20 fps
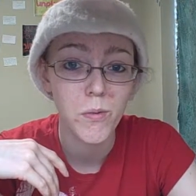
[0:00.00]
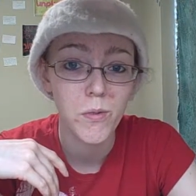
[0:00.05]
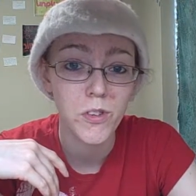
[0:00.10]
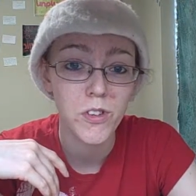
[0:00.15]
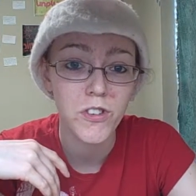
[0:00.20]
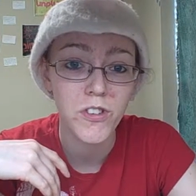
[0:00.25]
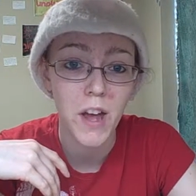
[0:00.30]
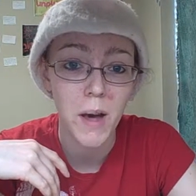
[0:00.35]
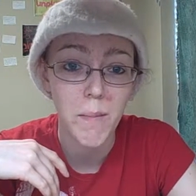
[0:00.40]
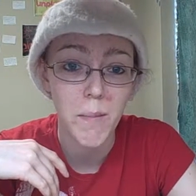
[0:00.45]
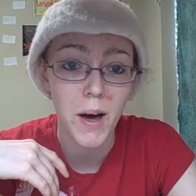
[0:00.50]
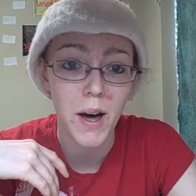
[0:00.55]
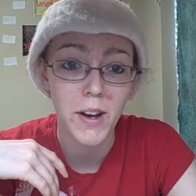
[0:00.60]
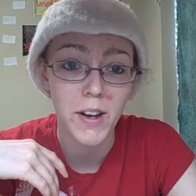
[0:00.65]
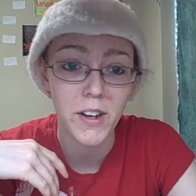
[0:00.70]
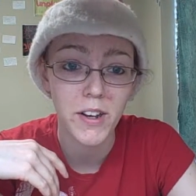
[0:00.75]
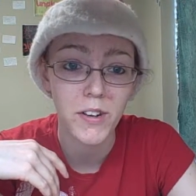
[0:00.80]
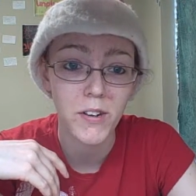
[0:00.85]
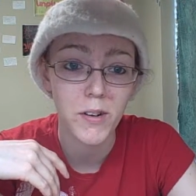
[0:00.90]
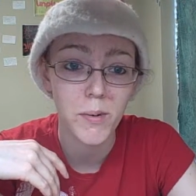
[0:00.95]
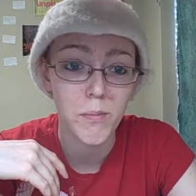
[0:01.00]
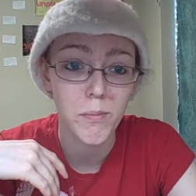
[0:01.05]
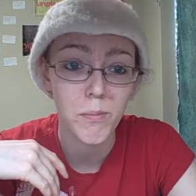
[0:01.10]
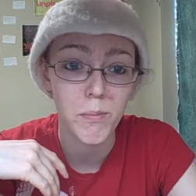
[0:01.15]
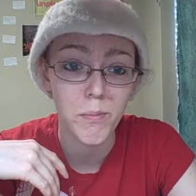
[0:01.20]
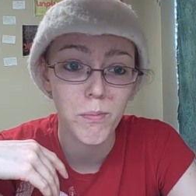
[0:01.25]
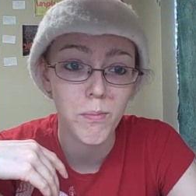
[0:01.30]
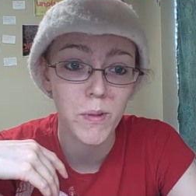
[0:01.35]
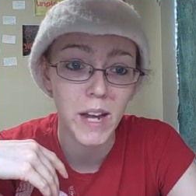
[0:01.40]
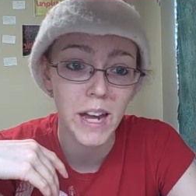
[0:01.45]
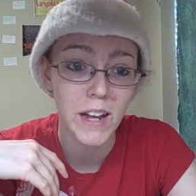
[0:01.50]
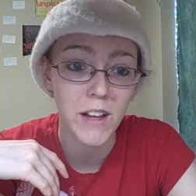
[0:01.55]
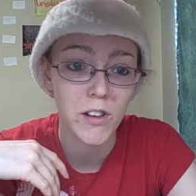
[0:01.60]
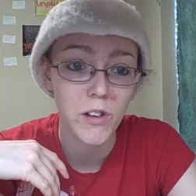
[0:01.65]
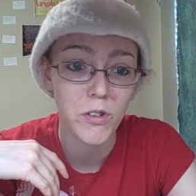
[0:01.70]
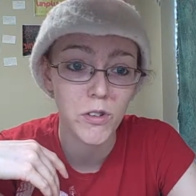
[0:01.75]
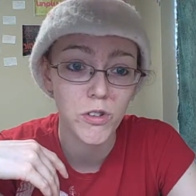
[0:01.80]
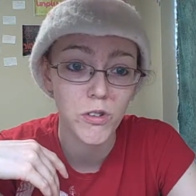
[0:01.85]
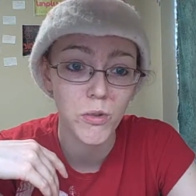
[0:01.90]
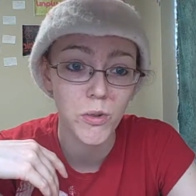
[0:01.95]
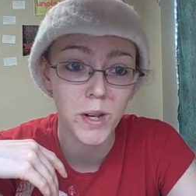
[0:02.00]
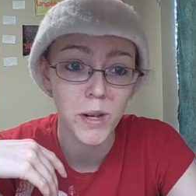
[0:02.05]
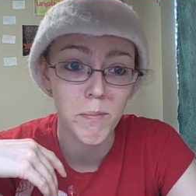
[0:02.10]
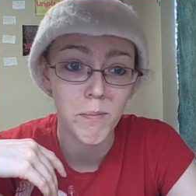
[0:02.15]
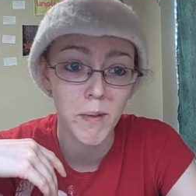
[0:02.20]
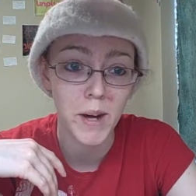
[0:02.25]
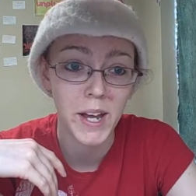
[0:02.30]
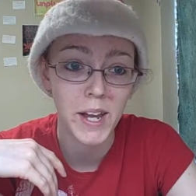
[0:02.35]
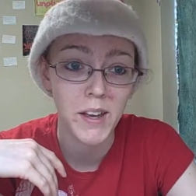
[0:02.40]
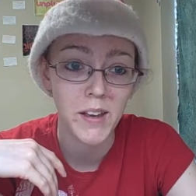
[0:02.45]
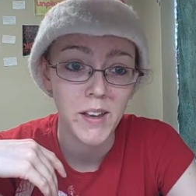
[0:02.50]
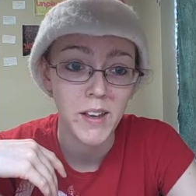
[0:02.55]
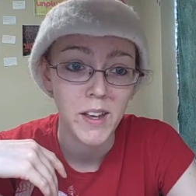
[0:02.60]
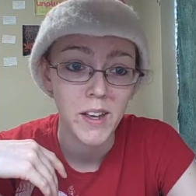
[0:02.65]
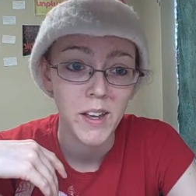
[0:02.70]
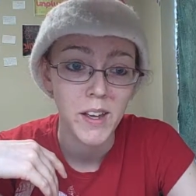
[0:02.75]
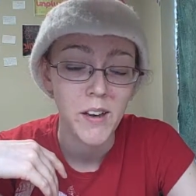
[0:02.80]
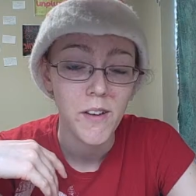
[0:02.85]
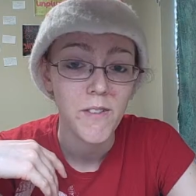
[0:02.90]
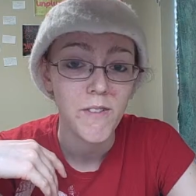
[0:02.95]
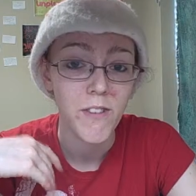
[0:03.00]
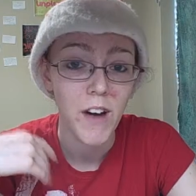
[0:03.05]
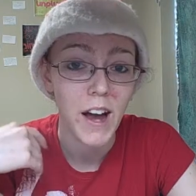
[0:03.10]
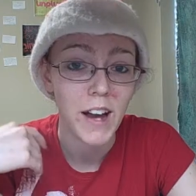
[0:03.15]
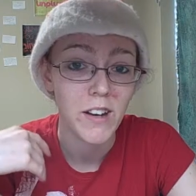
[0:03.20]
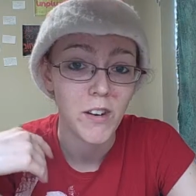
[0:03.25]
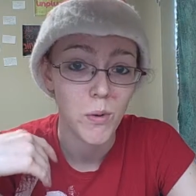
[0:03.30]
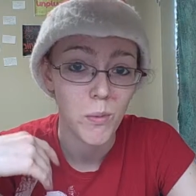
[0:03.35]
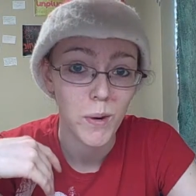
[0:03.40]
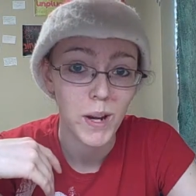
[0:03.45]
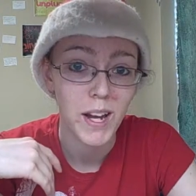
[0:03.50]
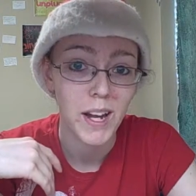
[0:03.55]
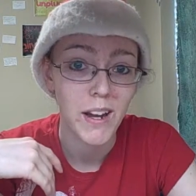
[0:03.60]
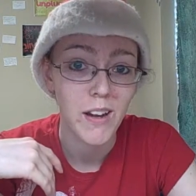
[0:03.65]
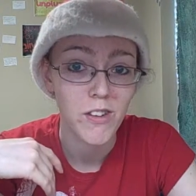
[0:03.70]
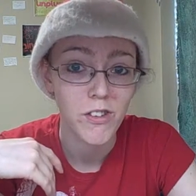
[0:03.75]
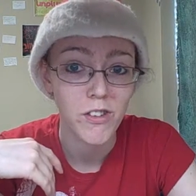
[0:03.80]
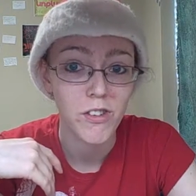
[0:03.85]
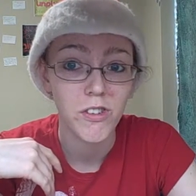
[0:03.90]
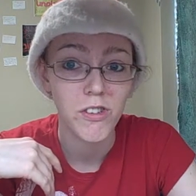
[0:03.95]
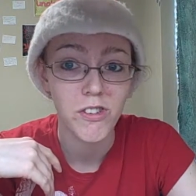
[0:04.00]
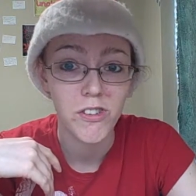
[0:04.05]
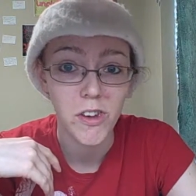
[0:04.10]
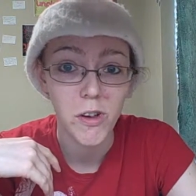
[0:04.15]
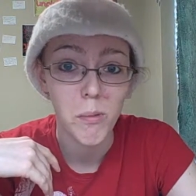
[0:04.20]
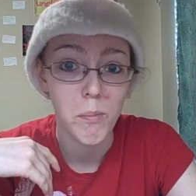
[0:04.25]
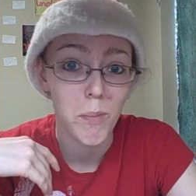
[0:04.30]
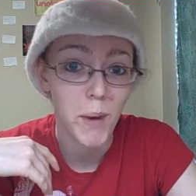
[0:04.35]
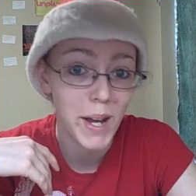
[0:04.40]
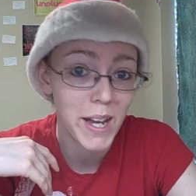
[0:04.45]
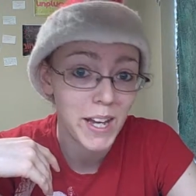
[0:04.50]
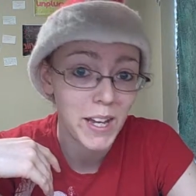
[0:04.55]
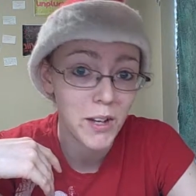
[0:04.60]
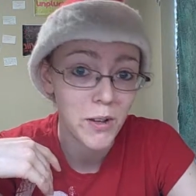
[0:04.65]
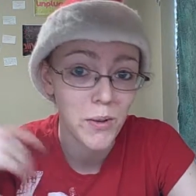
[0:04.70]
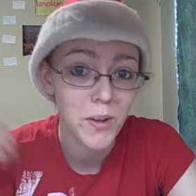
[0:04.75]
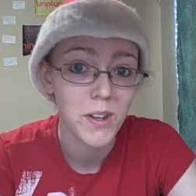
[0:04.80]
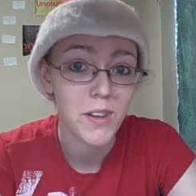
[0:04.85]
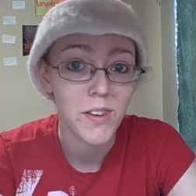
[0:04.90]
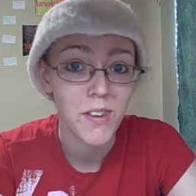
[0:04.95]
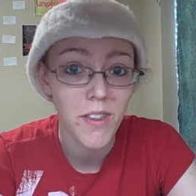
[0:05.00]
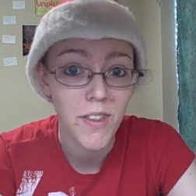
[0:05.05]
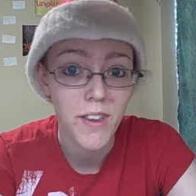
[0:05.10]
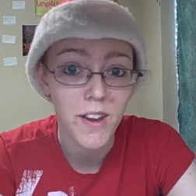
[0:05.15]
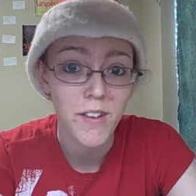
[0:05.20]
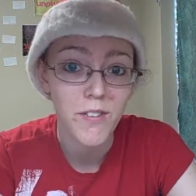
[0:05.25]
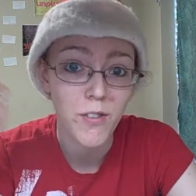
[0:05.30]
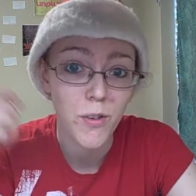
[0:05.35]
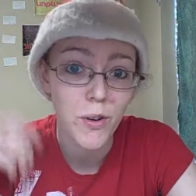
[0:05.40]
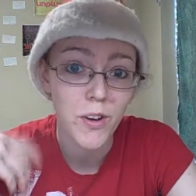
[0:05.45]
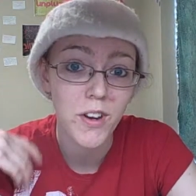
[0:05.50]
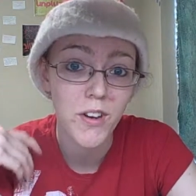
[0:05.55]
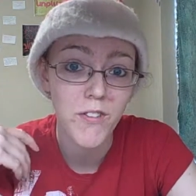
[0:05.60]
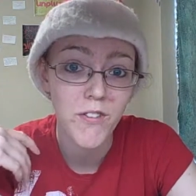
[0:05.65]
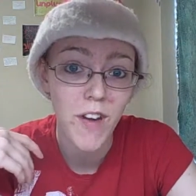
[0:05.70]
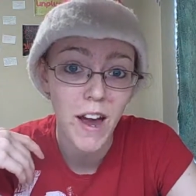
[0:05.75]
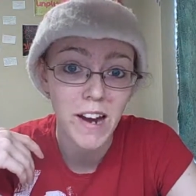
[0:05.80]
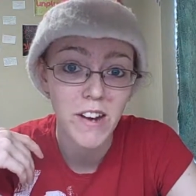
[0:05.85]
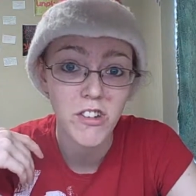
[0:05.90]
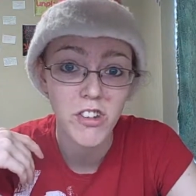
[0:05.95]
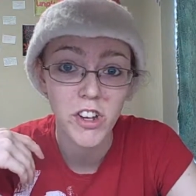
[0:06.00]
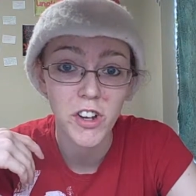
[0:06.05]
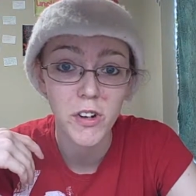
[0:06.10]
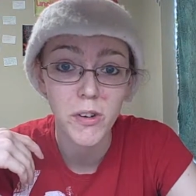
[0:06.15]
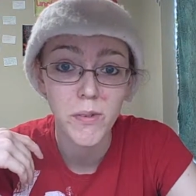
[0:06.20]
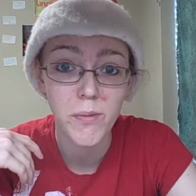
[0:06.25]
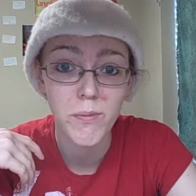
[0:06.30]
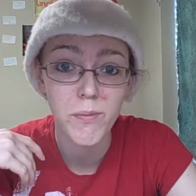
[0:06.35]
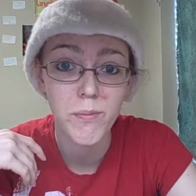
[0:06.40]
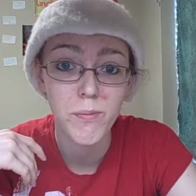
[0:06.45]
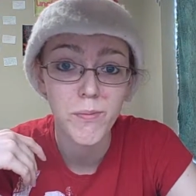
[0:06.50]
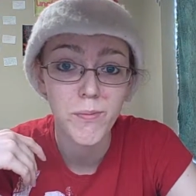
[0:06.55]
step on it or get close to it, it might find a way to still bite you and therefore infect you.